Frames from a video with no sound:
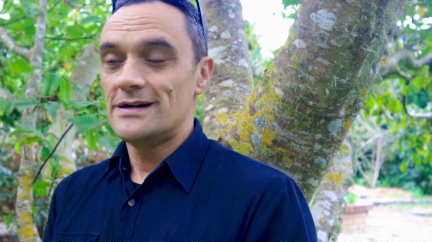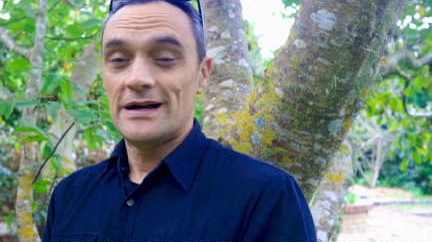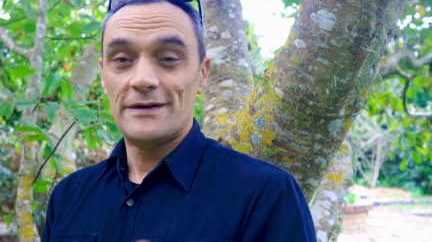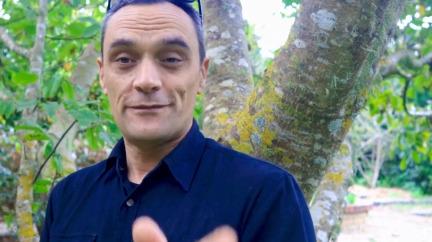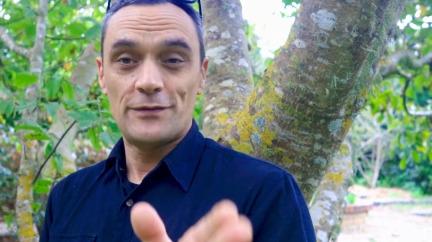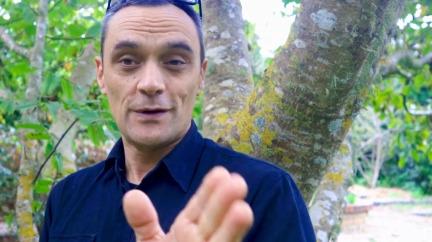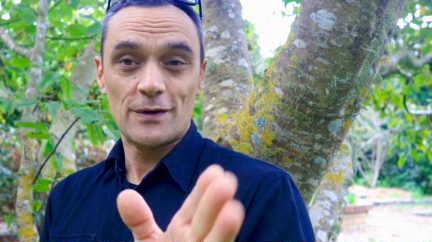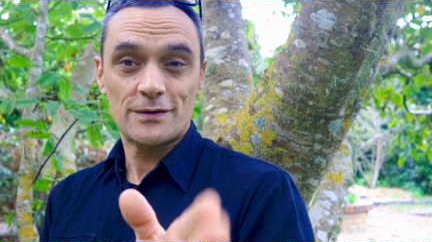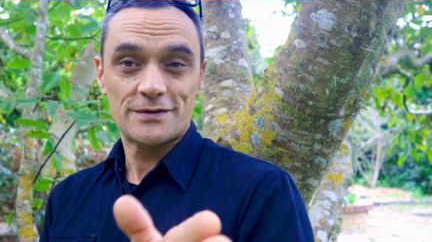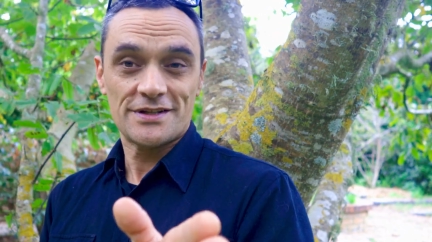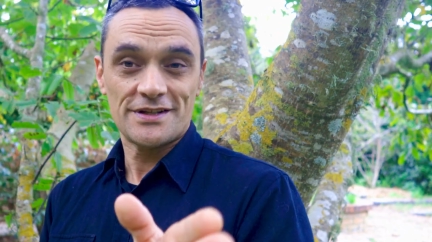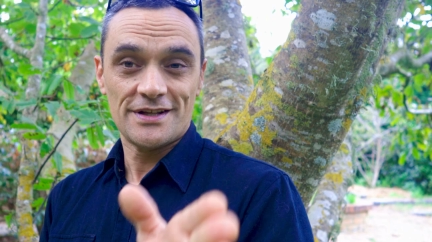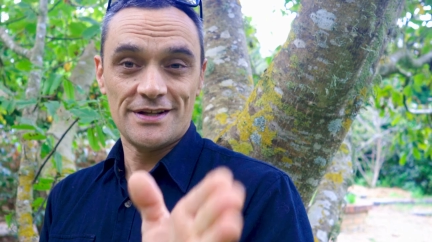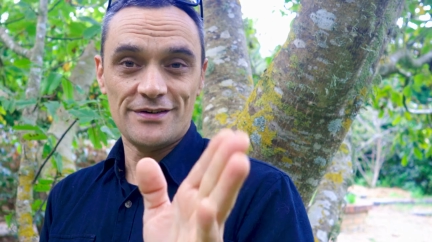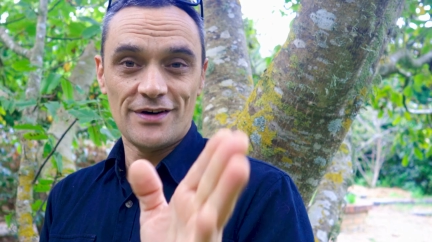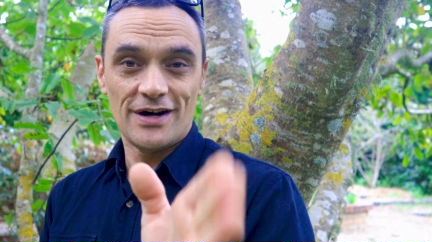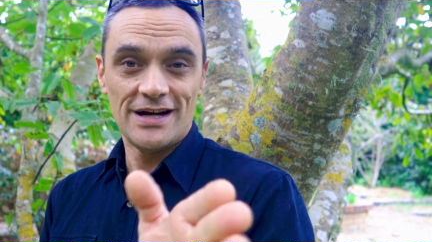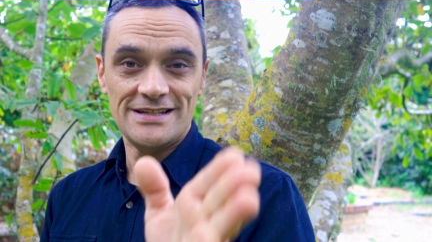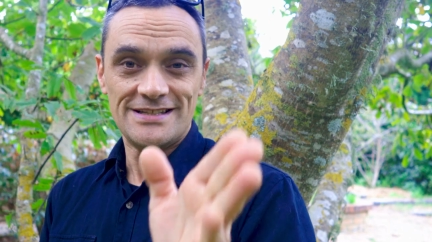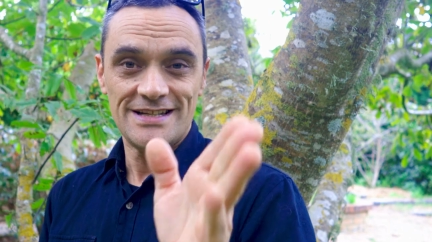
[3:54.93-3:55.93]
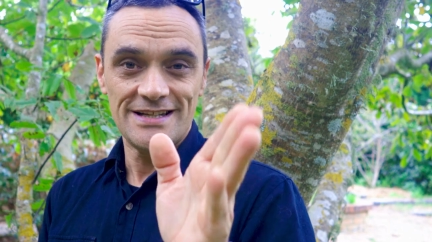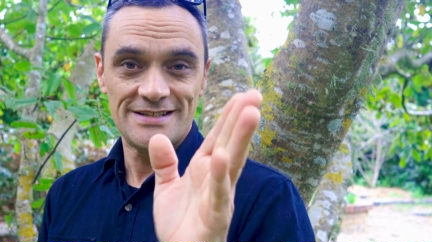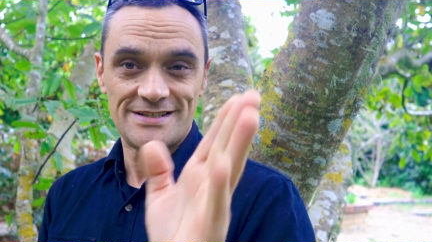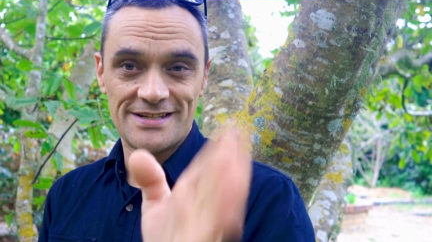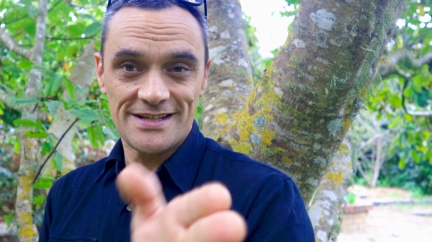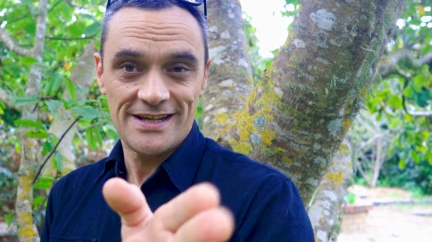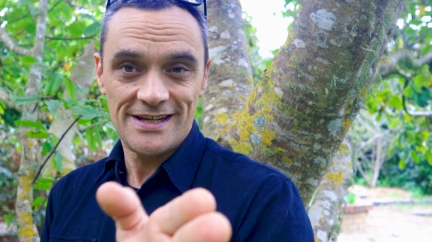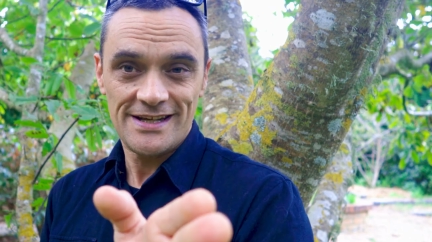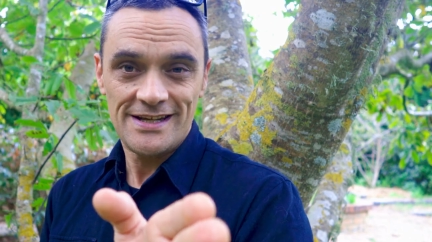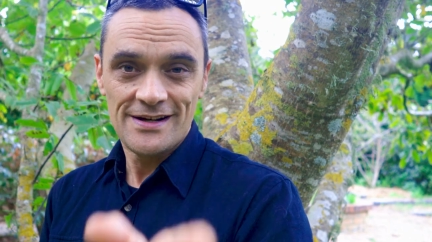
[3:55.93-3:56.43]
If we look to the
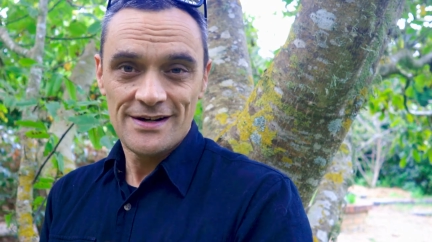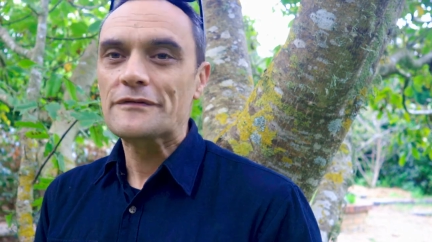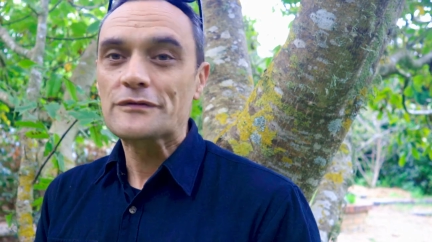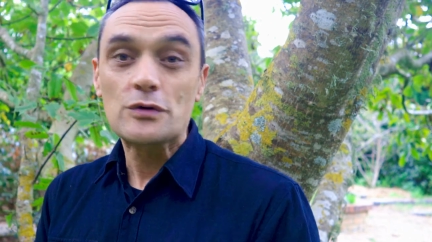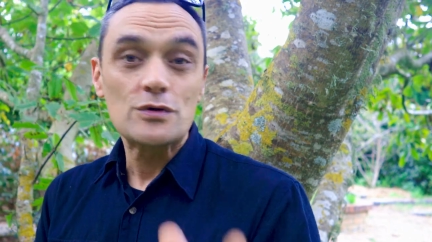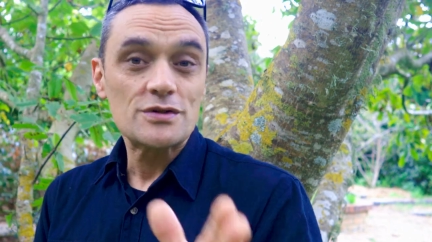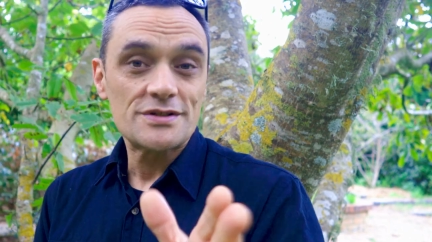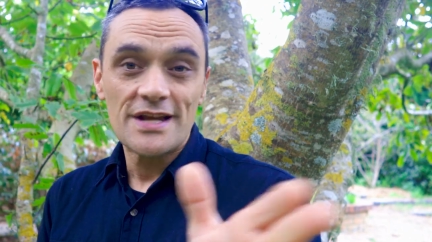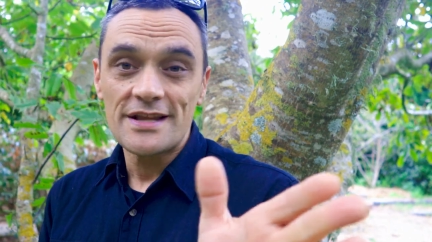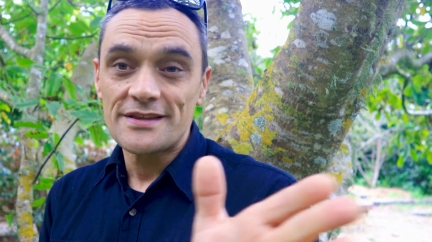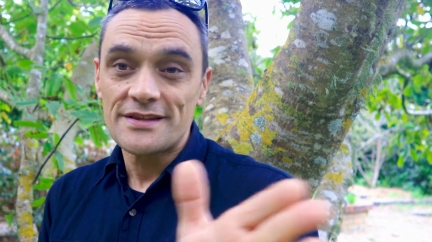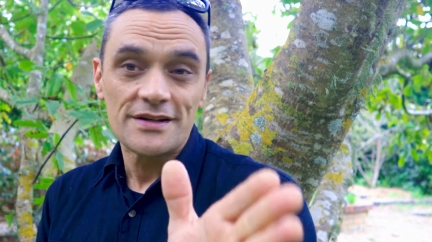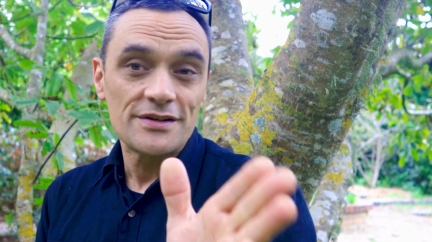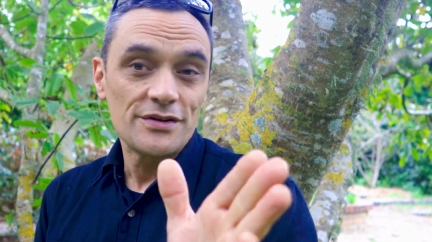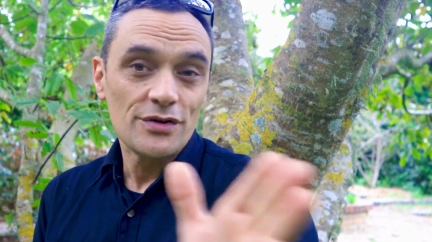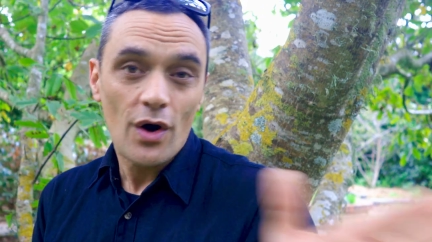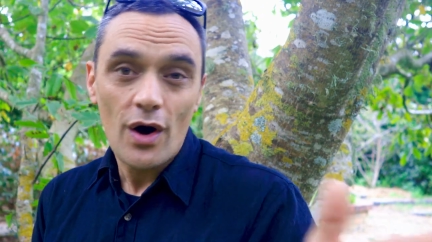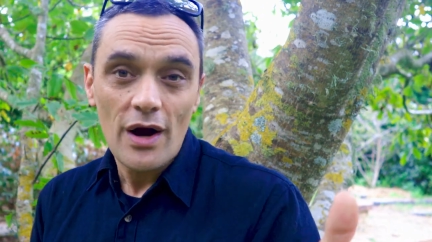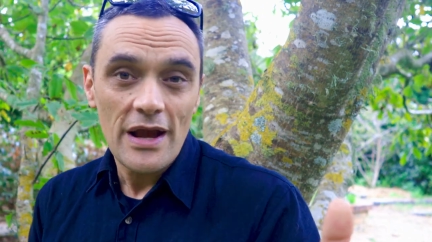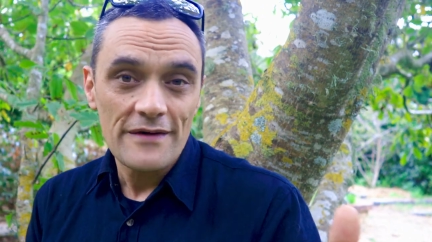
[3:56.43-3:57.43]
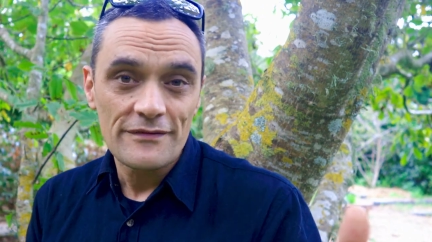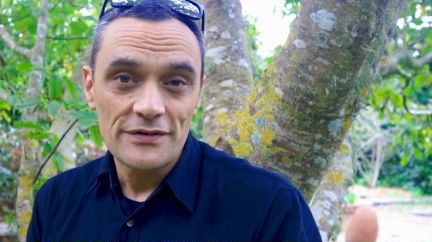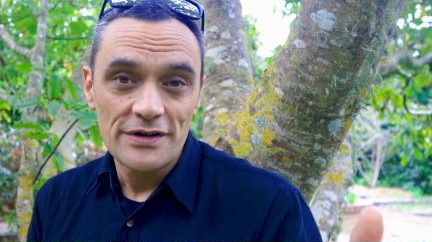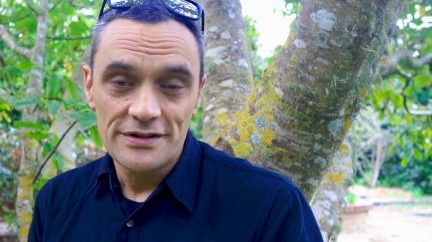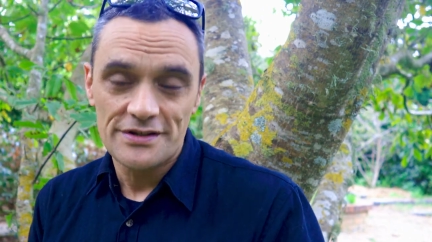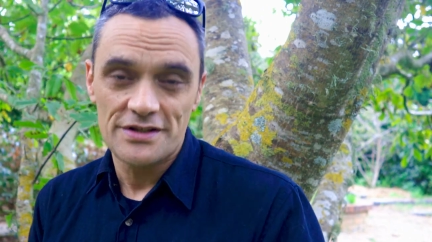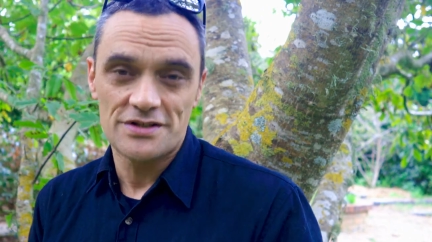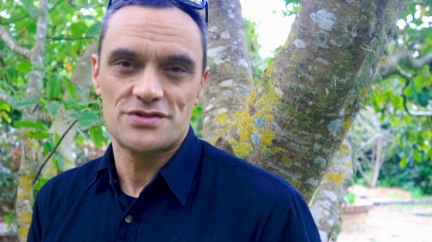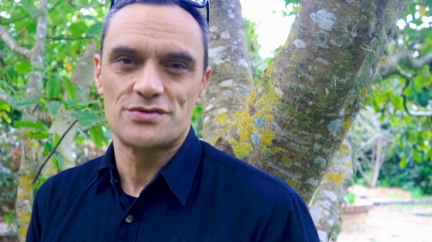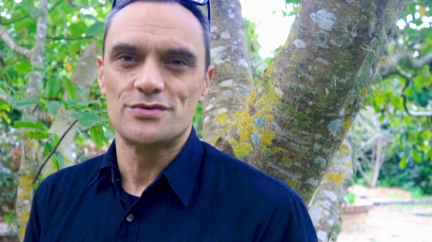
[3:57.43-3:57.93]
90D, of course that did not have an
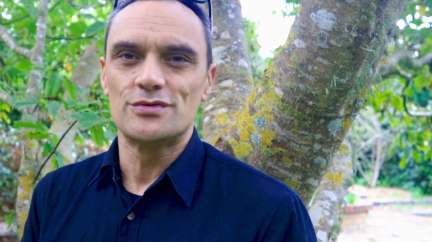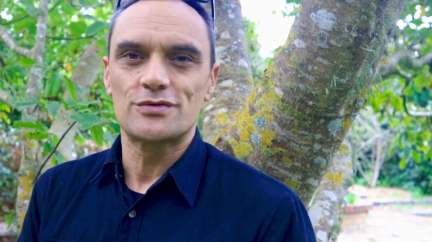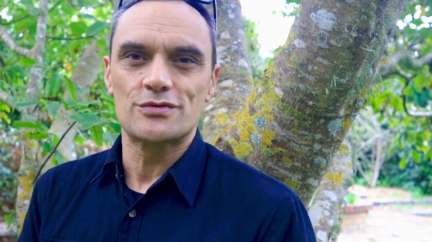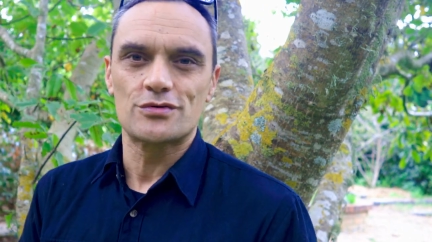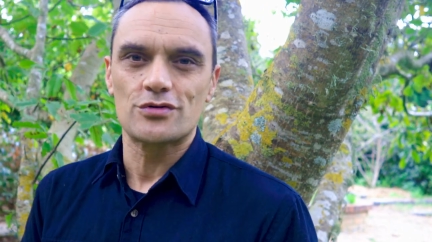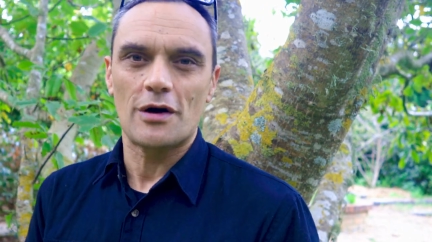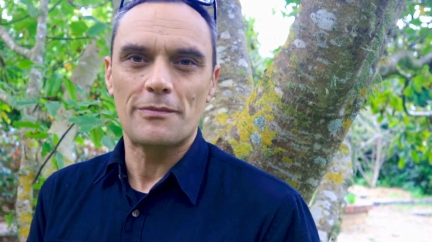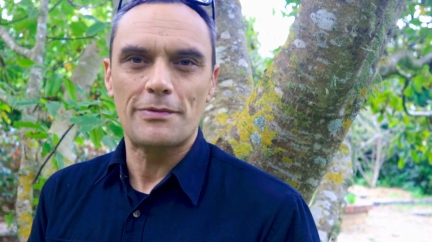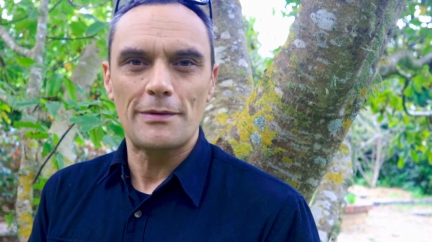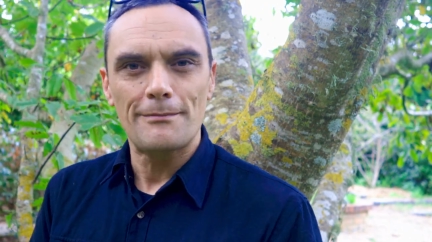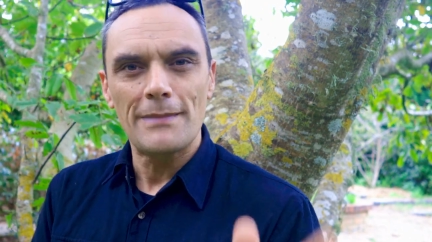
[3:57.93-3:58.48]
additional crop.